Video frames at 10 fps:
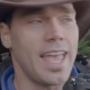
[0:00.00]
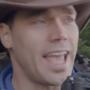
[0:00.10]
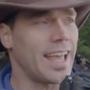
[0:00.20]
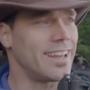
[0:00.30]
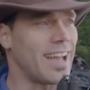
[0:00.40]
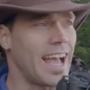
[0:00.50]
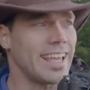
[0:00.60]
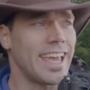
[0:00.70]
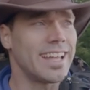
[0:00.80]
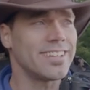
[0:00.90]
And I
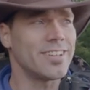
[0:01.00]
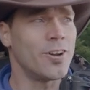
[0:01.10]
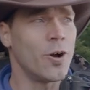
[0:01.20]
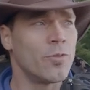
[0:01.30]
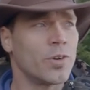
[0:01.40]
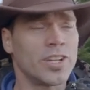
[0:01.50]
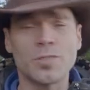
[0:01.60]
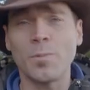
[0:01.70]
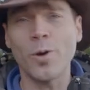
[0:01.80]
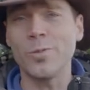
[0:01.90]
can't
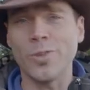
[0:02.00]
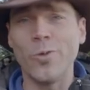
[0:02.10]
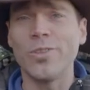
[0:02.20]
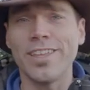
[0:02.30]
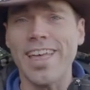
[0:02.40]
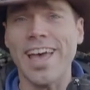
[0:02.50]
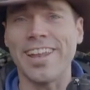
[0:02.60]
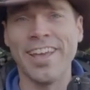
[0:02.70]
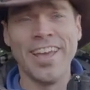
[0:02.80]
overexpose only that.